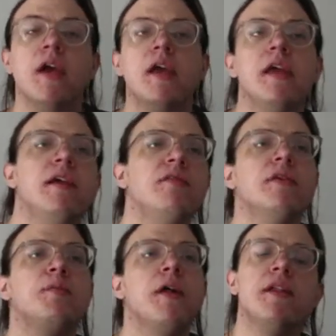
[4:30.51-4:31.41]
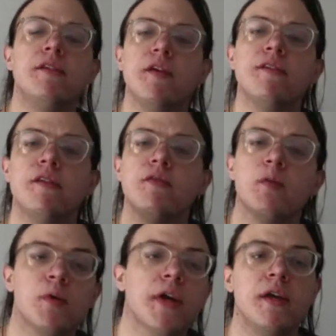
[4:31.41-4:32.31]
He even apologizes for
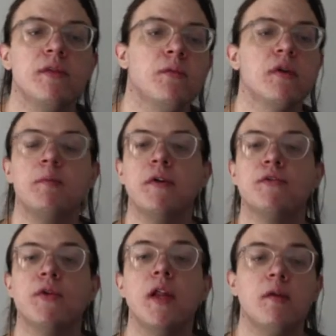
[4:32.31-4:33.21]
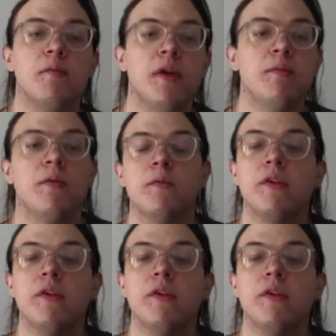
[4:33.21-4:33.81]
breaking the word about treating people